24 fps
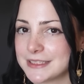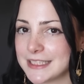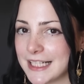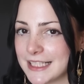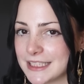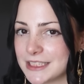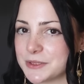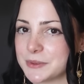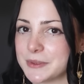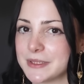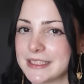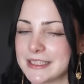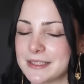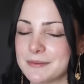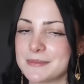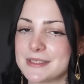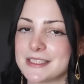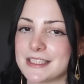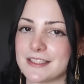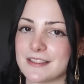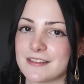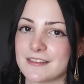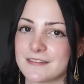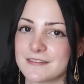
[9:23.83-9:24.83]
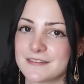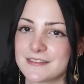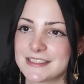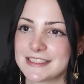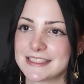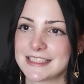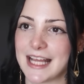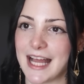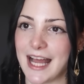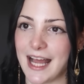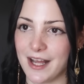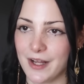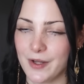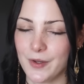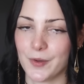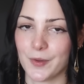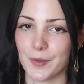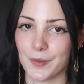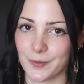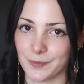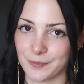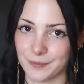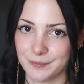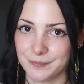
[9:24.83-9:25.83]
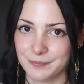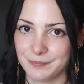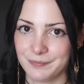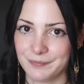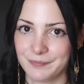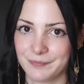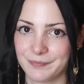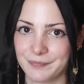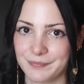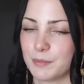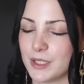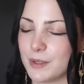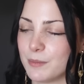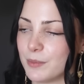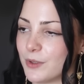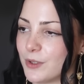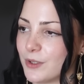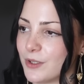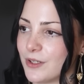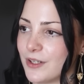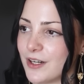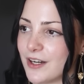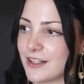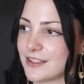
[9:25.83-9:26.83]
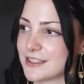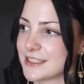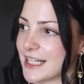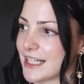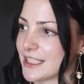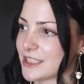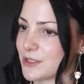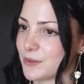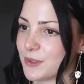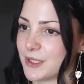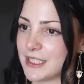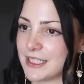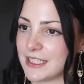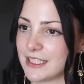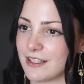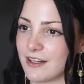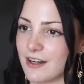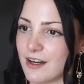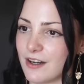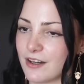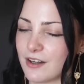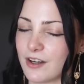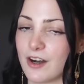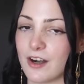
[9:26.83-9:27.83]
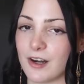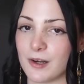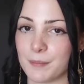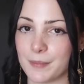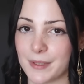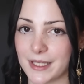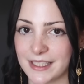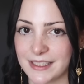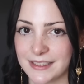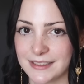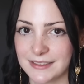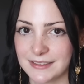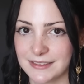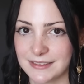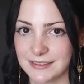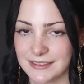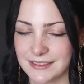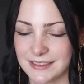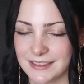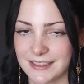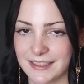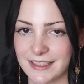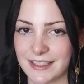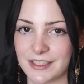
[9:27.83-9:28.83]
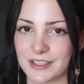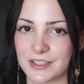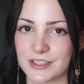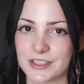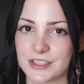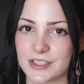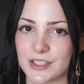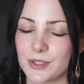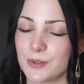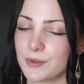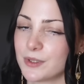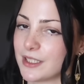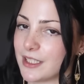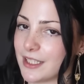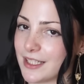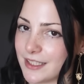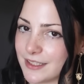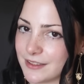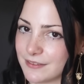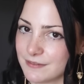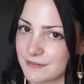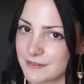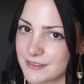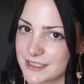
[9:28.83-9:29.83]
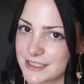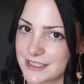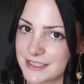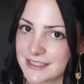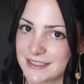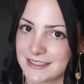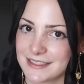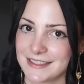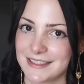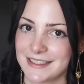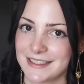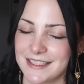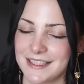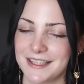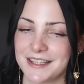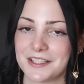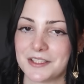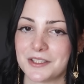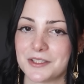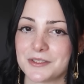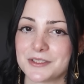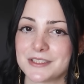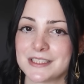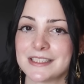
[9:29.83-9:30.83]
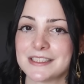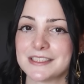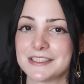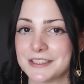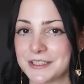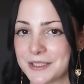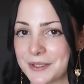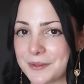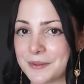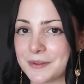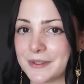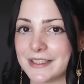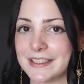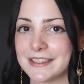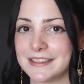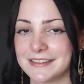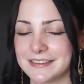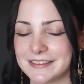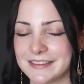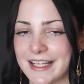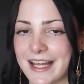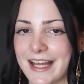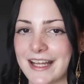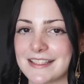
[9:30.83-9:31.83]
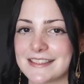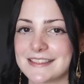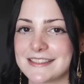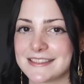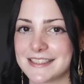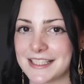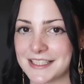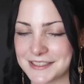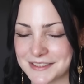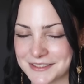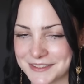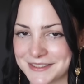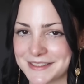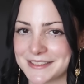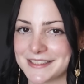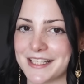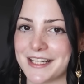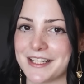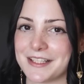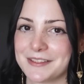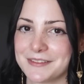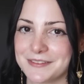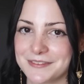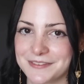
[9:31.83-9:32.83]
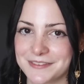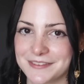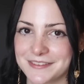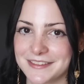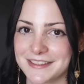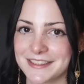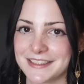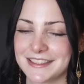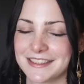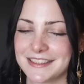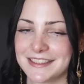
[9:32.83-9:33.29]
tattooing themselves at home. People are tattooing on carpet. There's no gloves. They're using deodorant as stencil stuff.